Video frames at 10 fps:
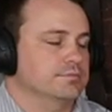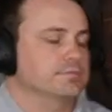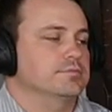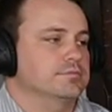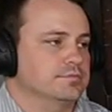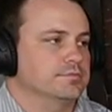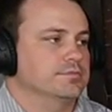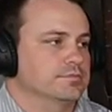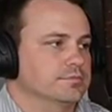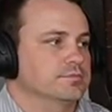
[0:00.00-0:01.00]

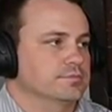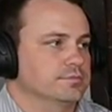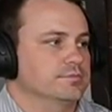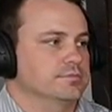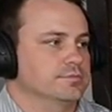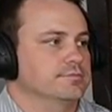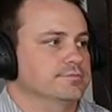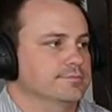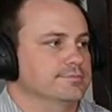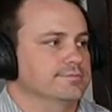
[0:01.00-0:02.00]

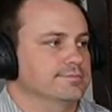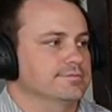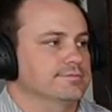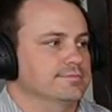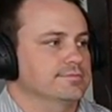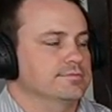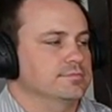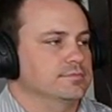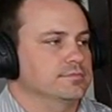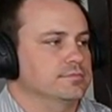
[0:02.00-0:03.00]

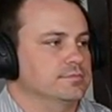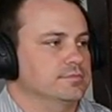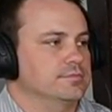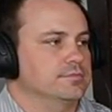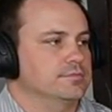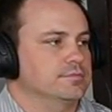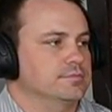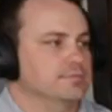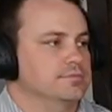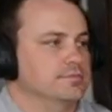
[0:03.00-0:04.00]

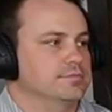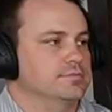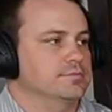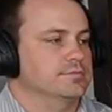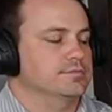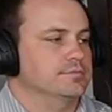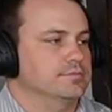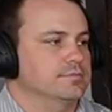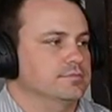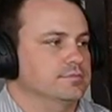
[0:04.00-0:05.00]

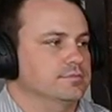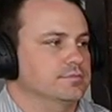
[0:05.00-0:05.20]
[no speech]